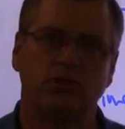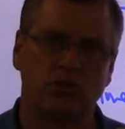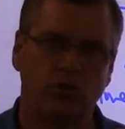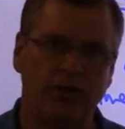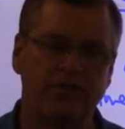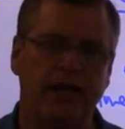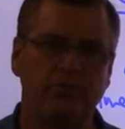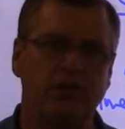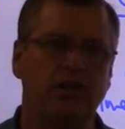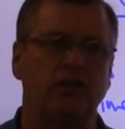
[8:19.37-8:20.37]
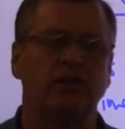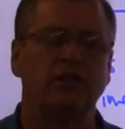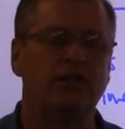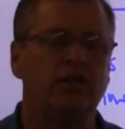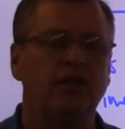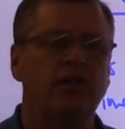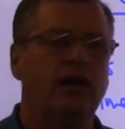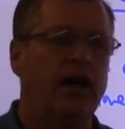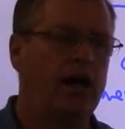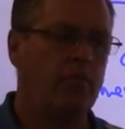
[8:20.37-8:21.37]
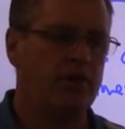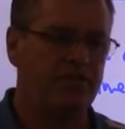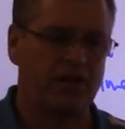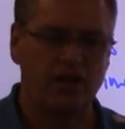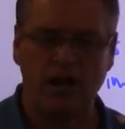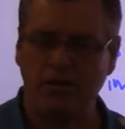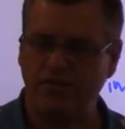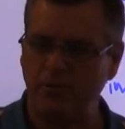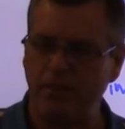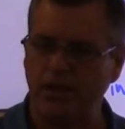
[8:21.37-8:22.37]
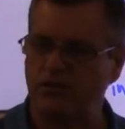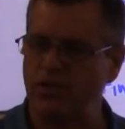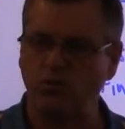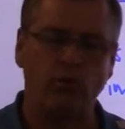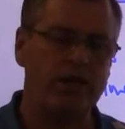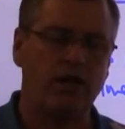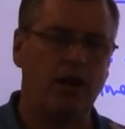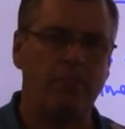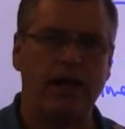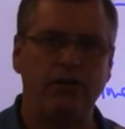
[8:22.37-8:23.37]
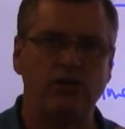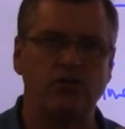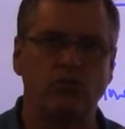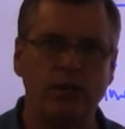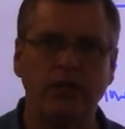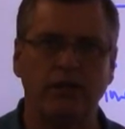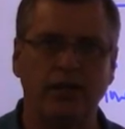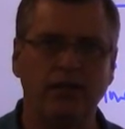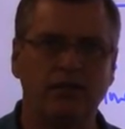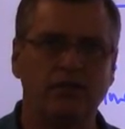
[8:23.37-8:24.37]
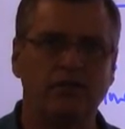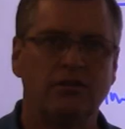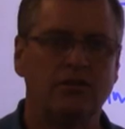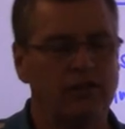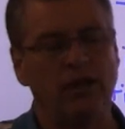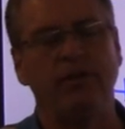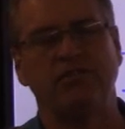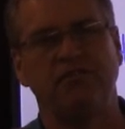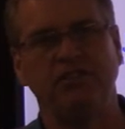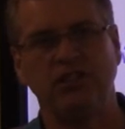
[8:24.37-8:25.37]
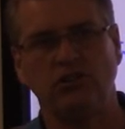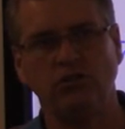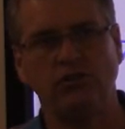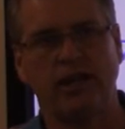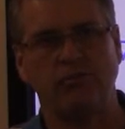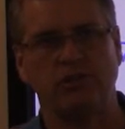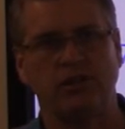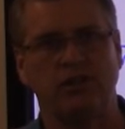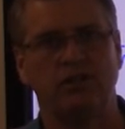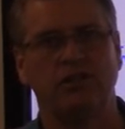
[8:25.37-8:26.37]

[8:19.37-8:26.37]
12 times a year. If a bank says, well, we compound interest weekly, okay, well, that's 52 times a year.